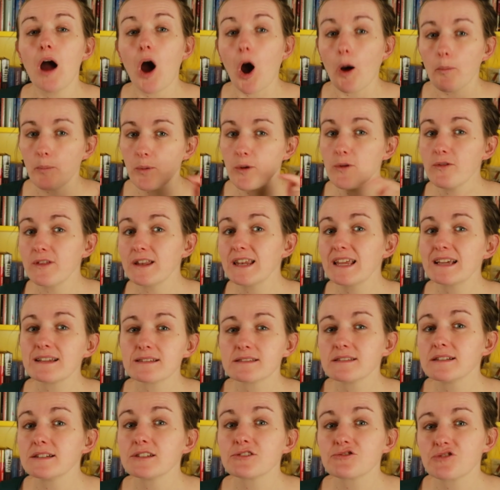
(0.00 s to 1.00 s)
I'll put the
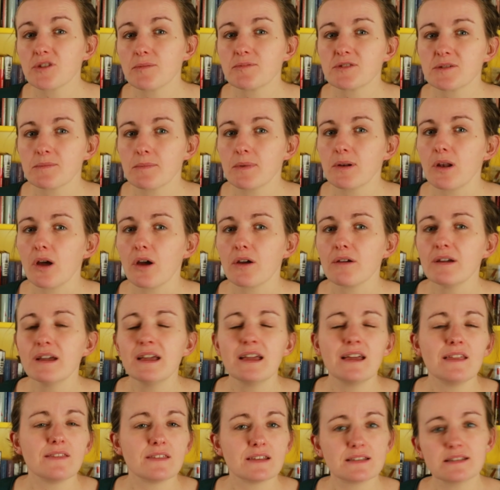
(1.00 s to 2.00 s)
links in the description below.
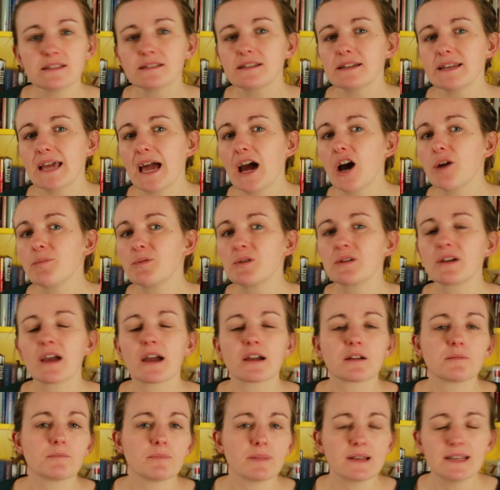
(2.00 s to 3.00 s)
This is going to help you
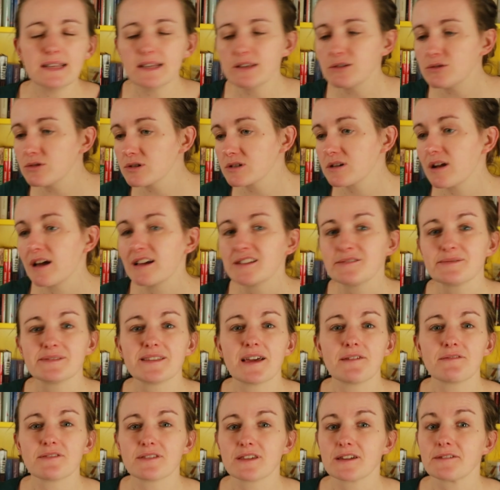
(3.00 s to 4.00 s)
get completely organized with
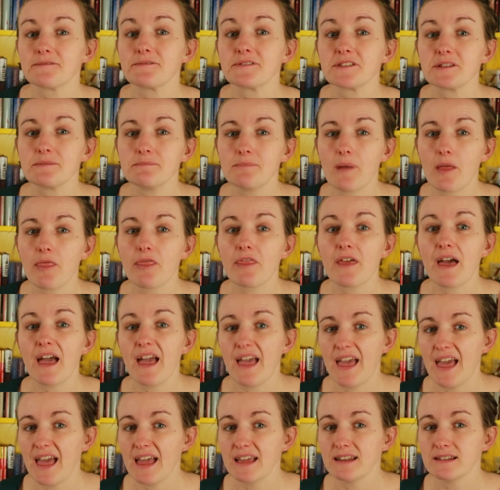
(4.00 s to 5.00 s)
everything for the month
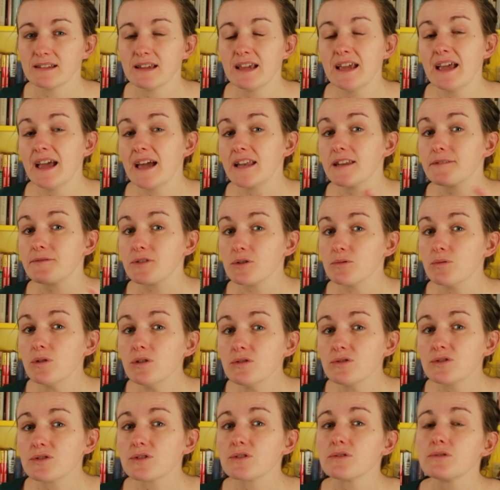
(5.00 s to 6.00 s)
ahead. And if you
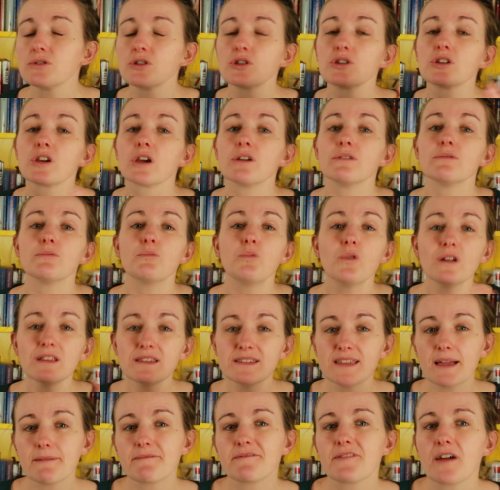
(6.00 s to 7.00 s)
want to, you can go one
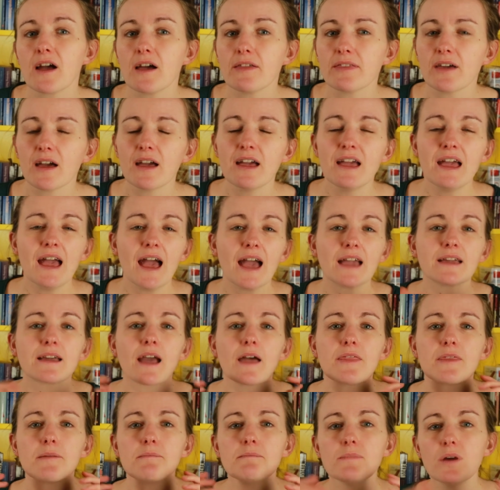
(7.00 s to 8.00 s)
step further and
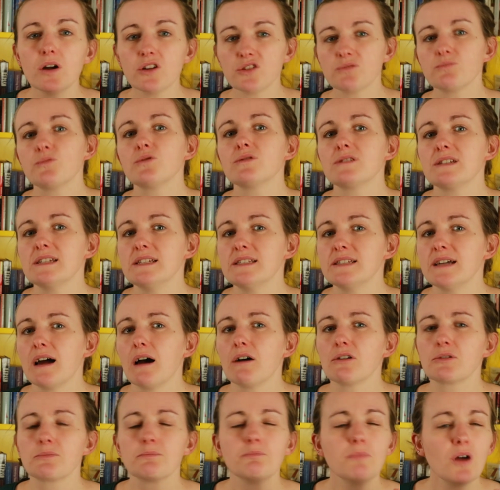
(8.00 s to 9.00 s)
get the much more
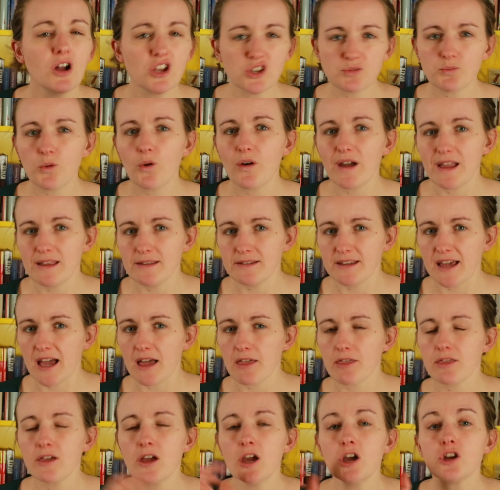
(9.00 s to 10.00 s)
detailed, much more
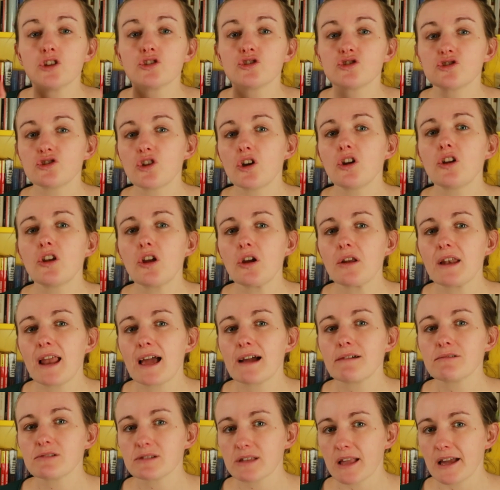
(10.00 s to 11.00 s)
in-depth solo
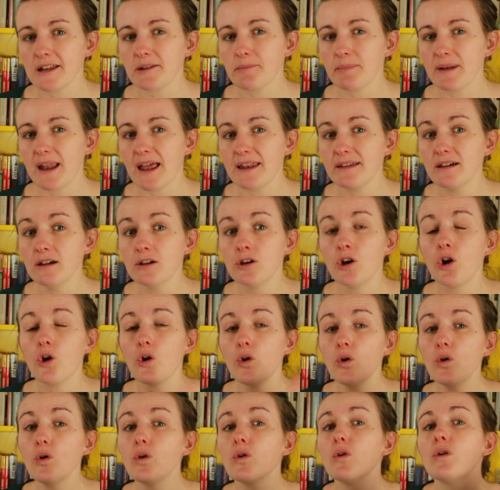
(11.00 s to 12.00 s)
language learner planner
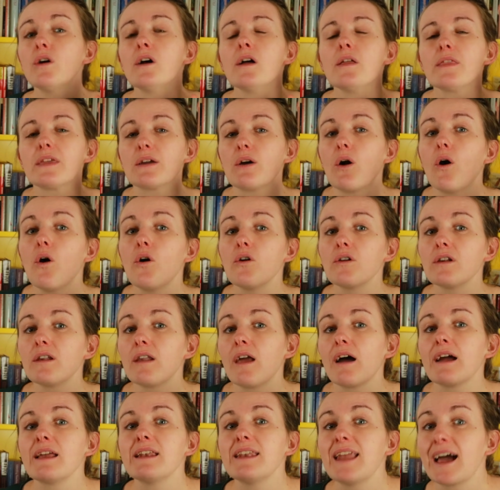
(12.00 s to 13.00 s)
or the
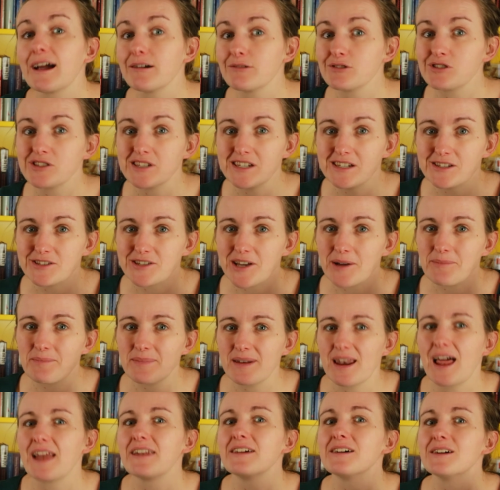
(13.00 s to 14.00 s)
online language teacher
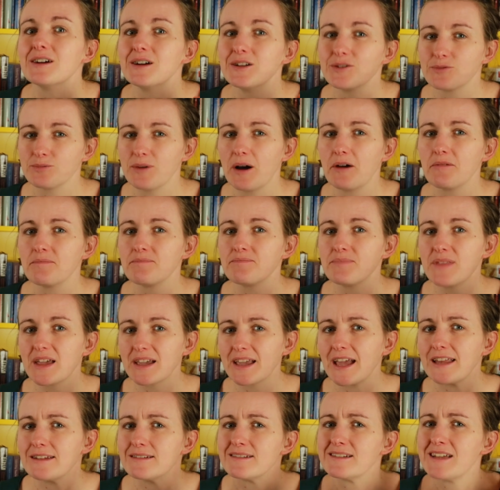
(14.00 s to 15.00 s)
planner as well.
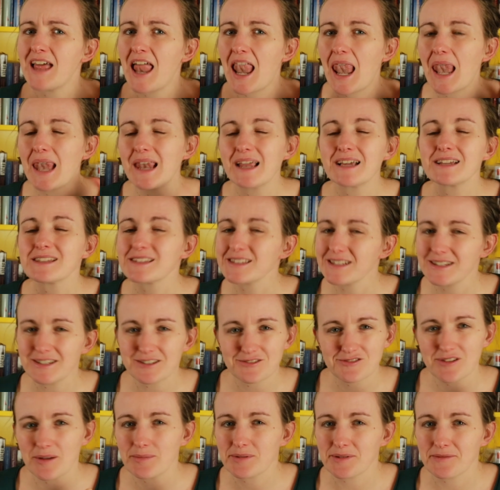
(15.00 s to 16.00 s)
Again, links in the
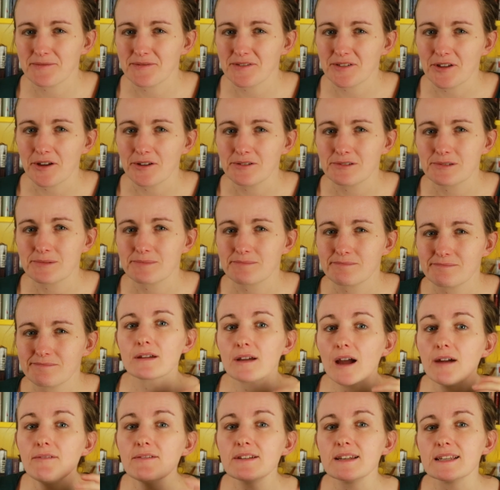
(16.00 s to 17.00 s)
description for those.
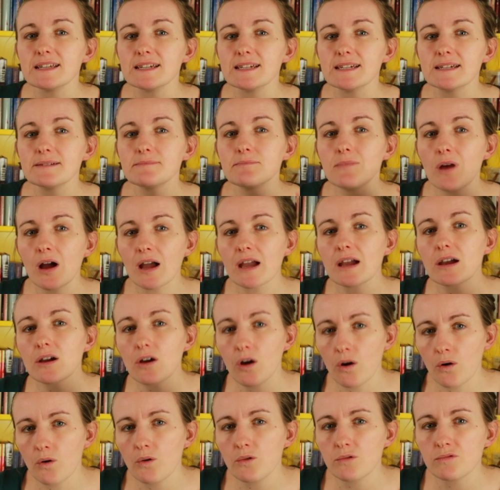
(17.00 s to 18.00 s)
Currently, my
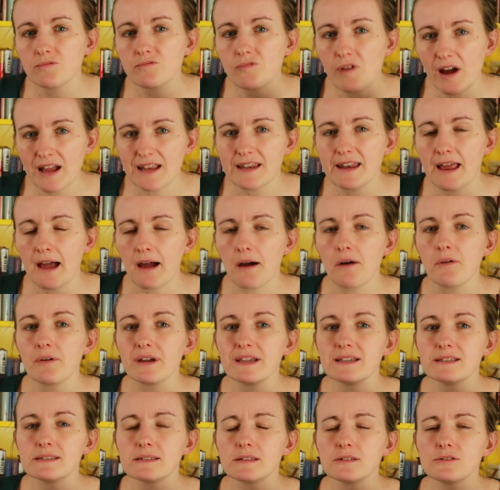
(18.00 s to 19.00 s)
goal right now
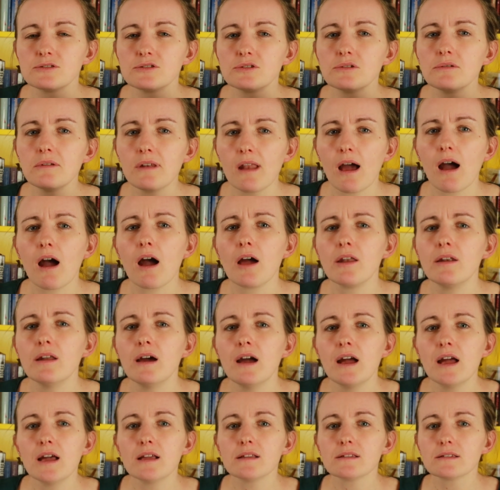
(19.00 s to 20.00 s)
is to learn
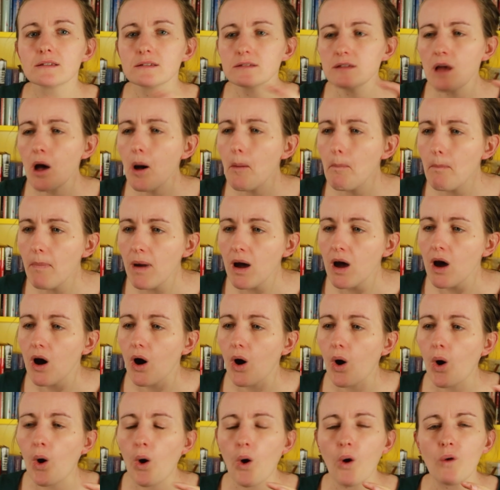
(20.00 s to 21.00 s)
some
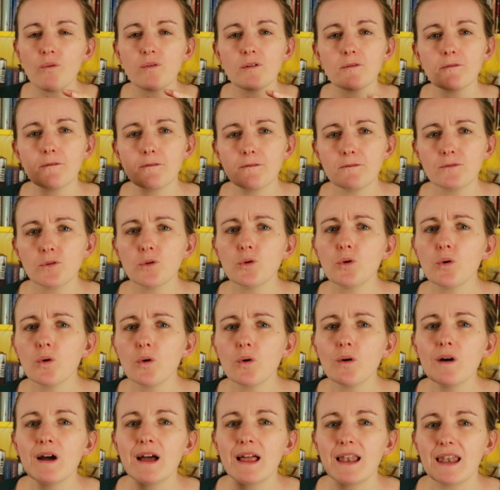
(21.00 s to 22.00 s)
of
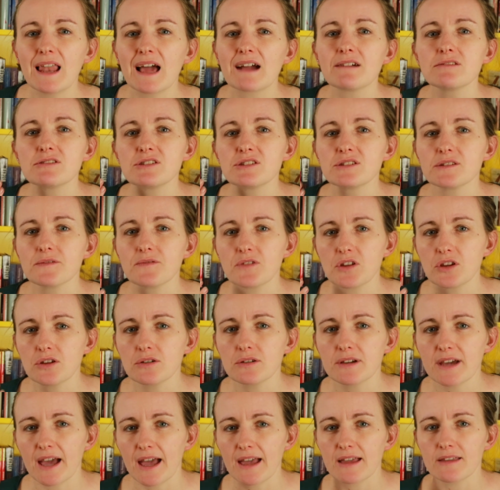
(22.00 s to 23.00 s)
four languages of the
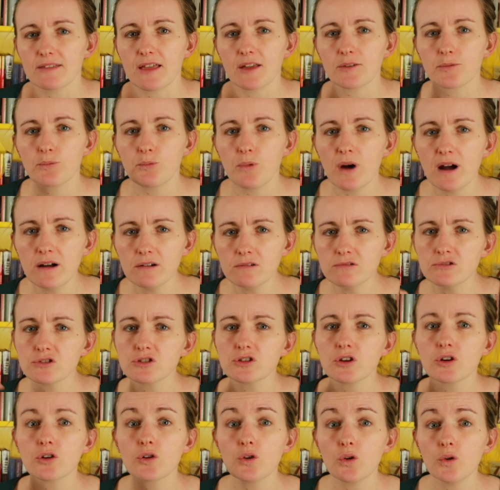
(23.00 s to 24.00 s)
U K. That's
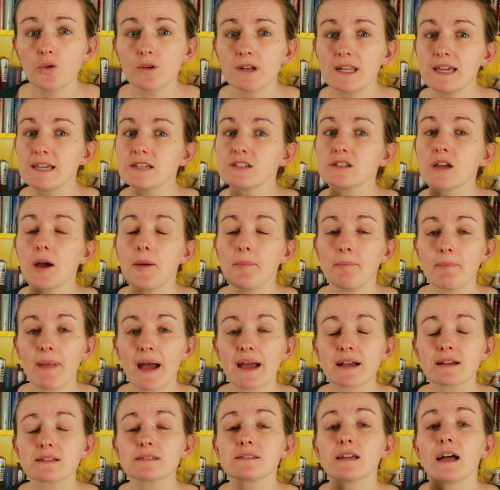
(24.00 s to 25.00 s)
Welsh, Cornish,
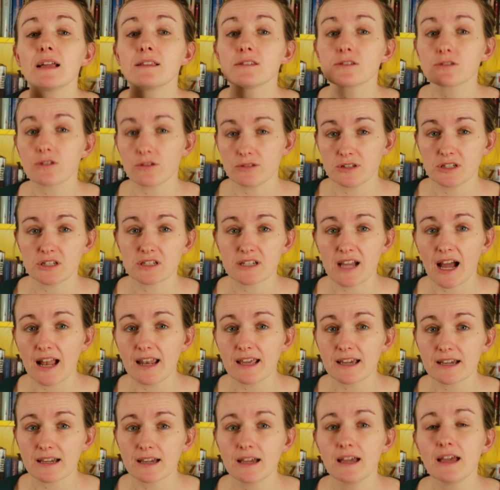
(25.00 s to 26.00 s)
Manx, and Scottish
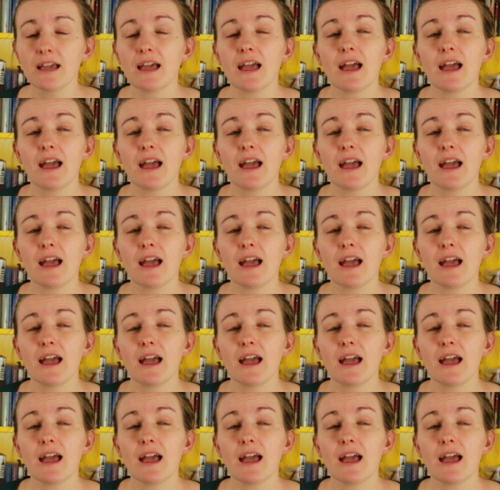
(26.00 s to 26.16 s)
Gaelic.